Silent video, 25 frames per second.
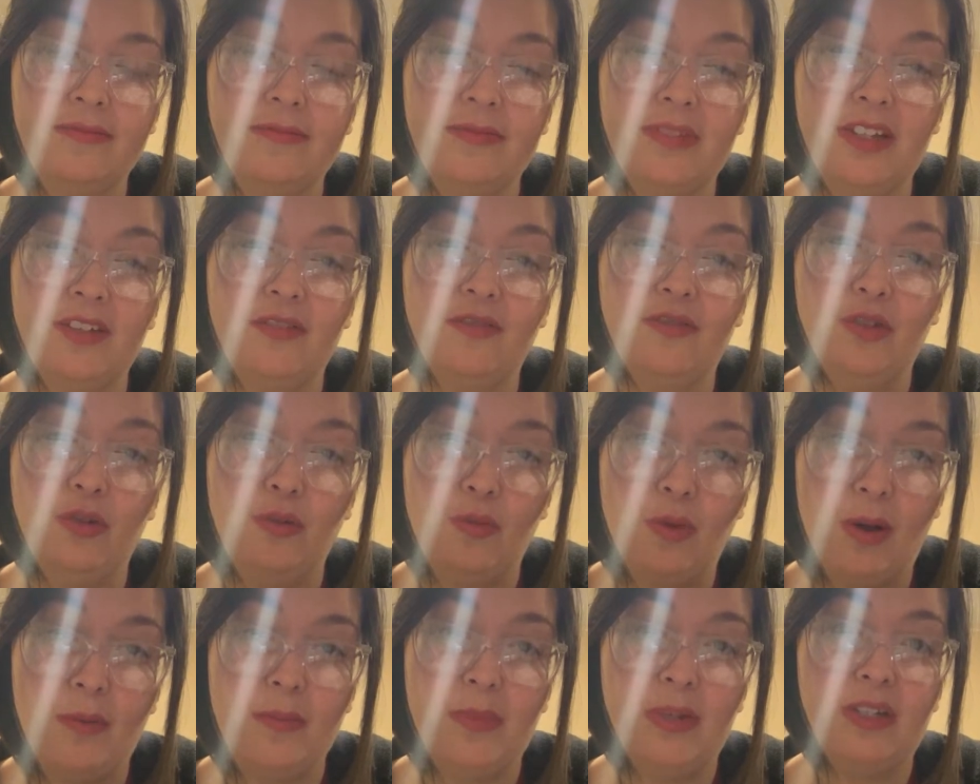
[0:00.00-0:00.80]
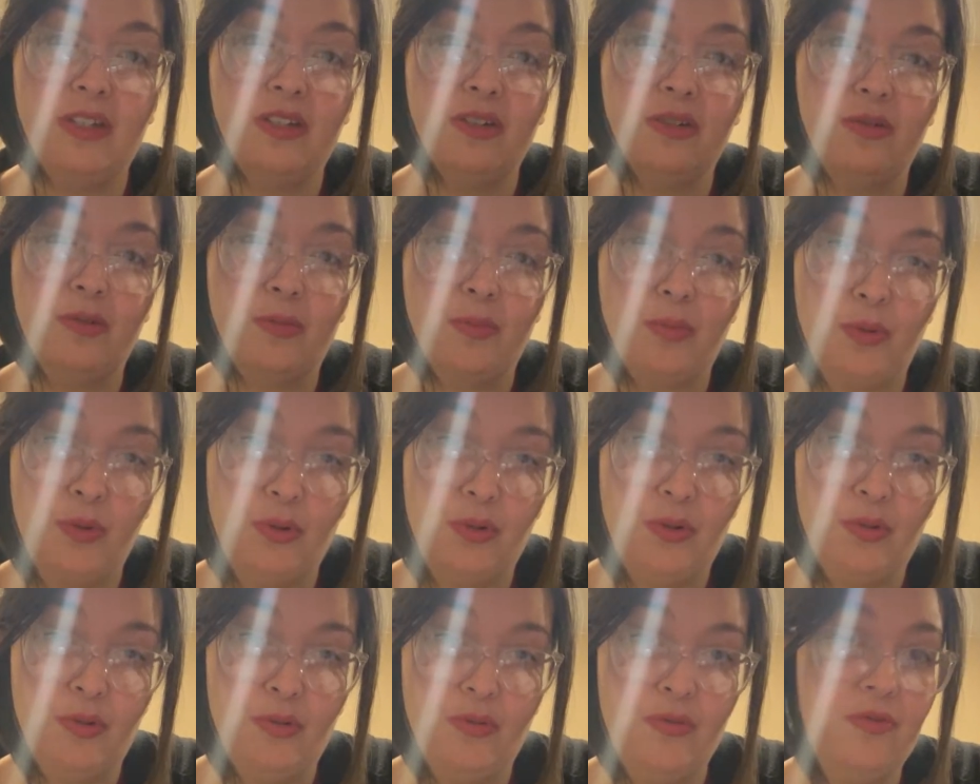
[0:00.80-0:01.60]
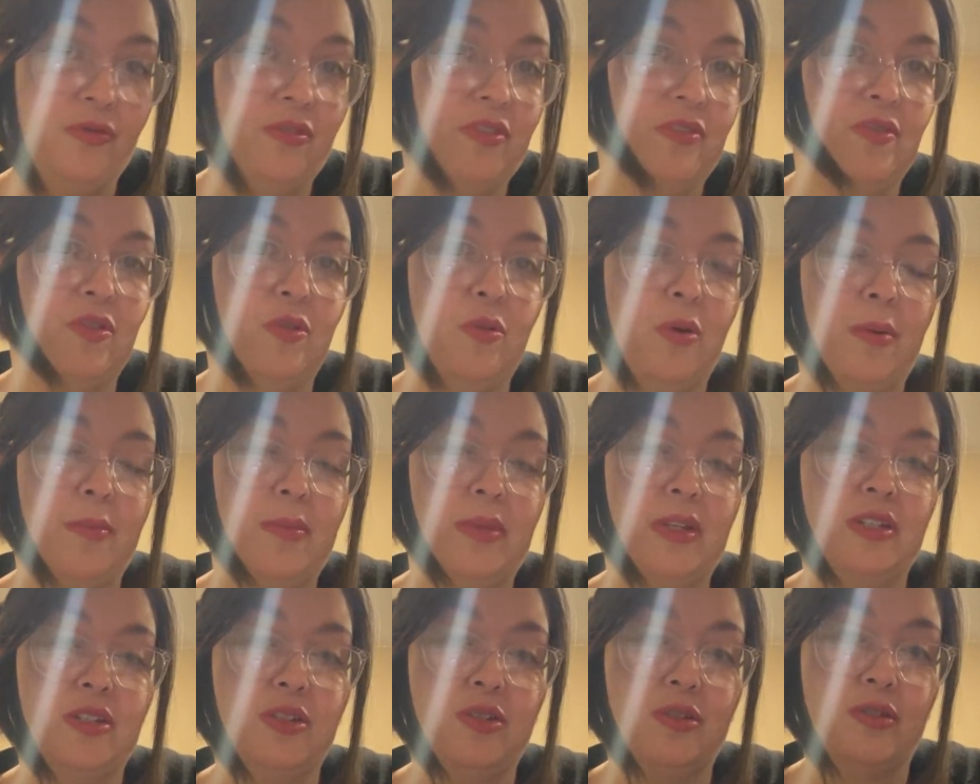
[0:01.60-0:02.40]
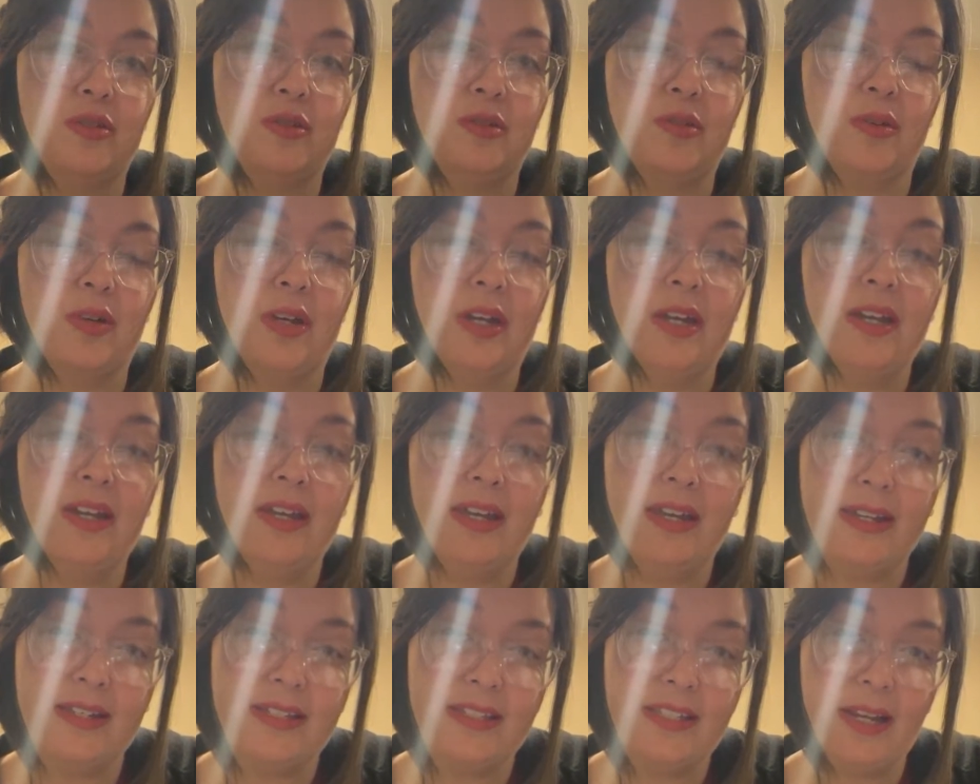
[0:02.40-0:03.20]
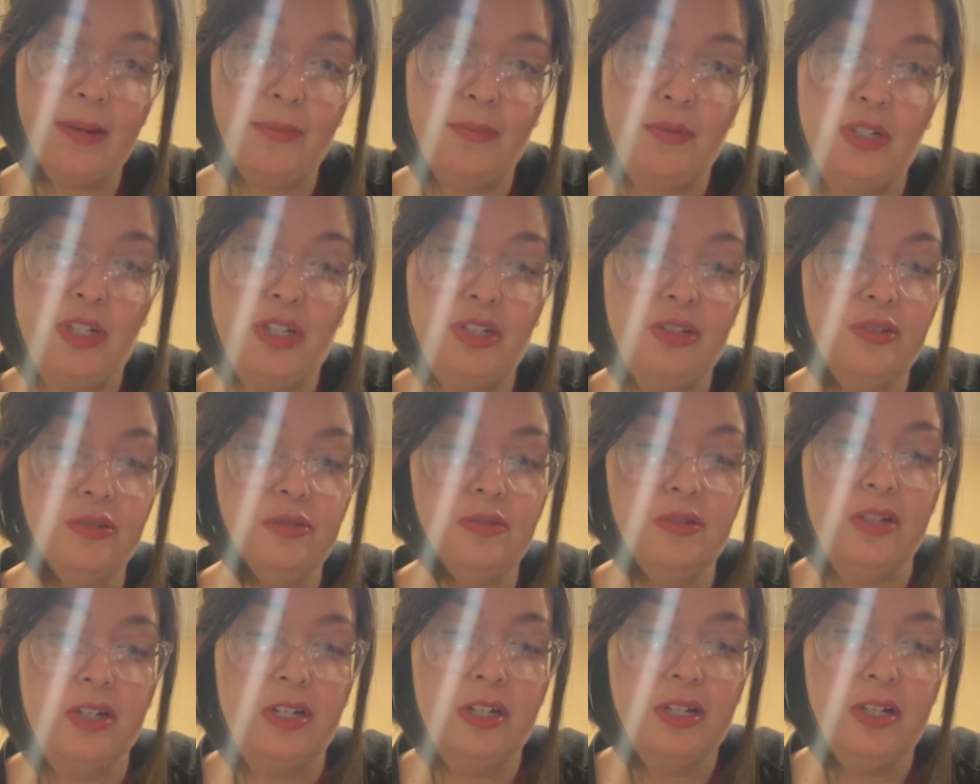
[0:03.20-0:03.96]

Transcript: If you want me to approve, if you want me to accept you,